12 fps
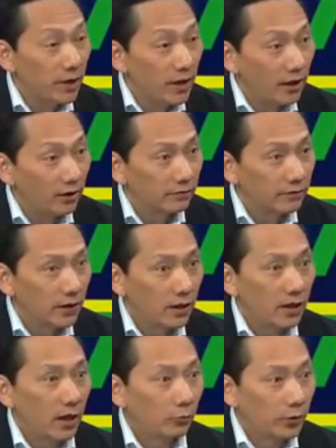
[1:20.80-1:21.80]
may have,
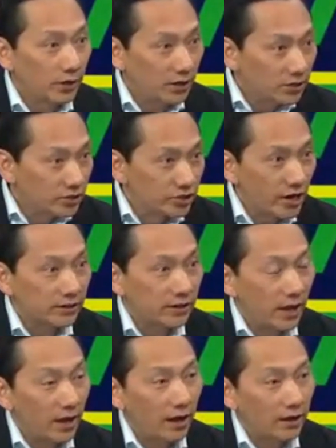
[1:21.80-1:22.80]
and we inject
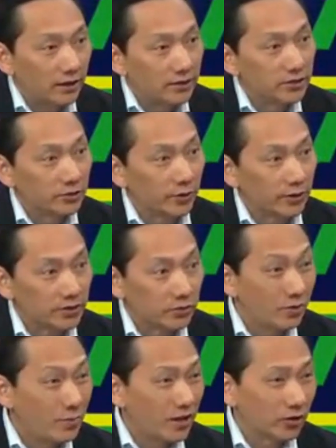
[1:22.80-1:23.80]
AI into it. So
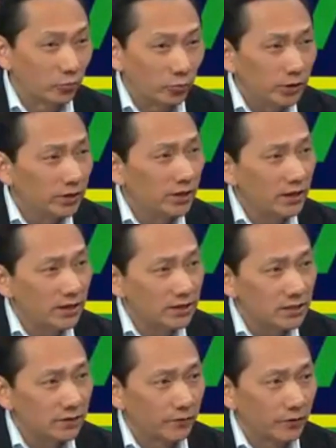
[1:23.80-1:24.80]
we make it really
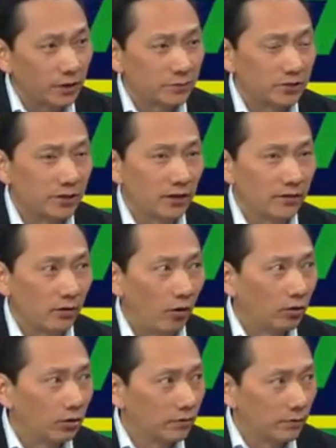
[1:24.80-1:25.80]
easy for them to get
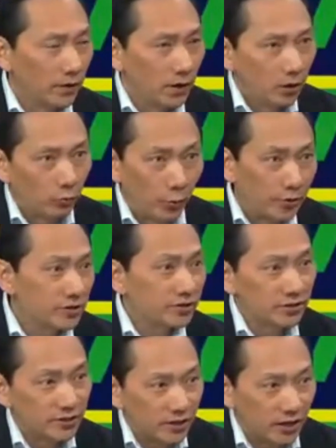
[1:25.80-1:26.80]
all of what we
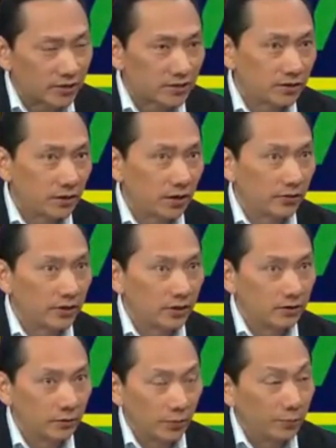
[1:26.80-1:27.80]
just discussed,
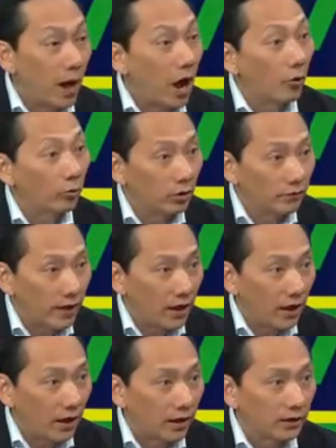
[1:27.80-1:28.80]
the power of
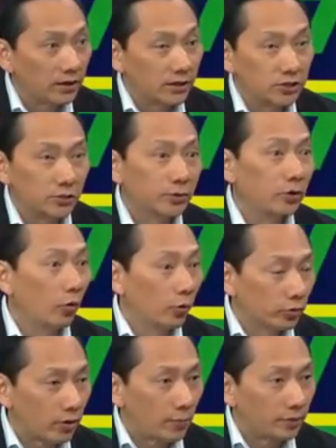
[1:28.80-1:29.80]
AI into an
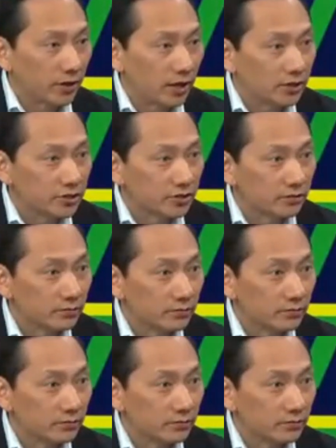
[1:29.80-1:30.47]
older application.